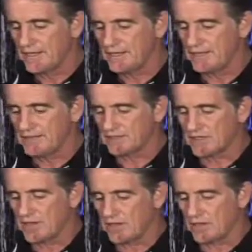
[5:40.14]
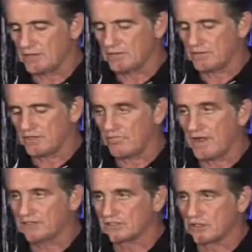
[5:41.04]
He's, uh, he
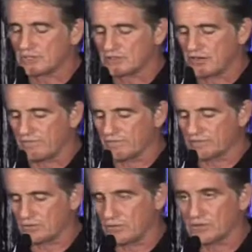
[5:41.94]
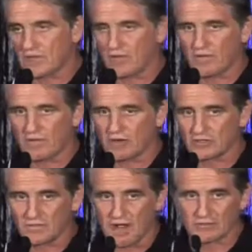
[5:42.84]
writes his own service called
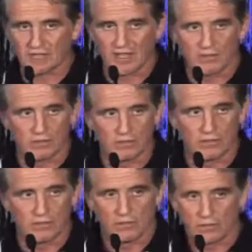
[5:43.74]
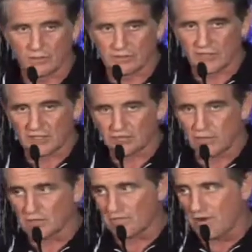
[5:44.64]
Copywriters Roundtable, which I
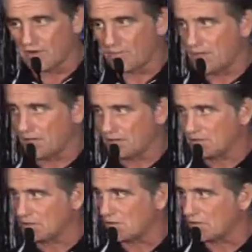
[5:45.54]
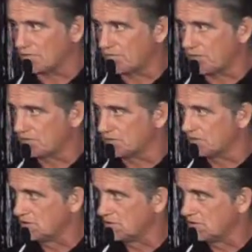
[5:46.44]
strongly recommend. It's one of
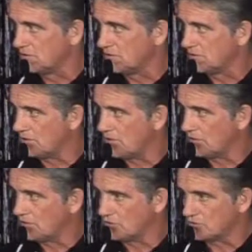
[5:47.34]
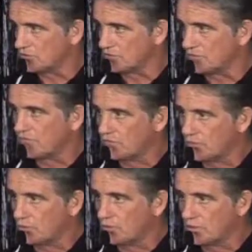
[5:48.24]
those, uh, those
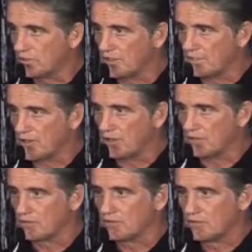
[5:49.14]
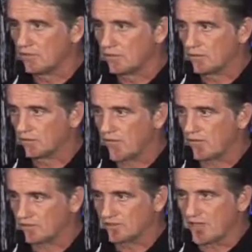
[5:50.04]
few email
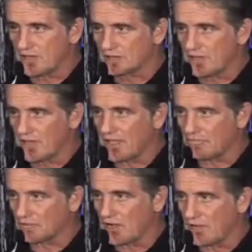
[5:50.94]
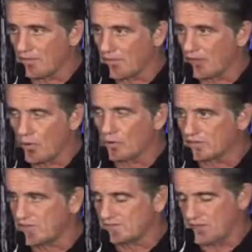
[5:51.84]
letters that I have time, I
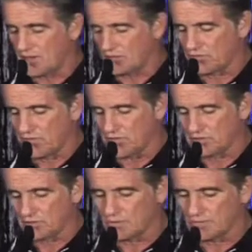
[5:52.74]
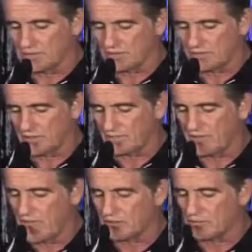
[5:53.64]
always have time to read. There's always something
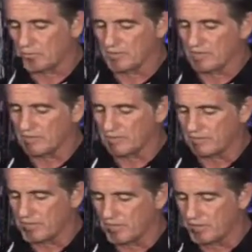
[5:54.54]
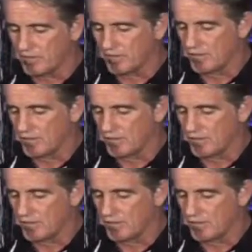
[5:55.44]
valuable in there for me.